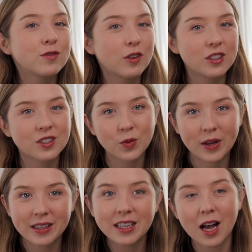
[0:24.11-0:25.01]
first
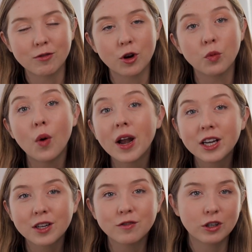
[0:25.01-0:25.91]
quickly cover what a
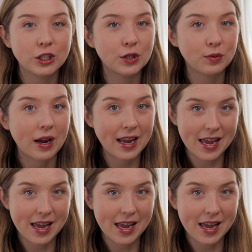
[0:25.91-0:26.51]
conversion rate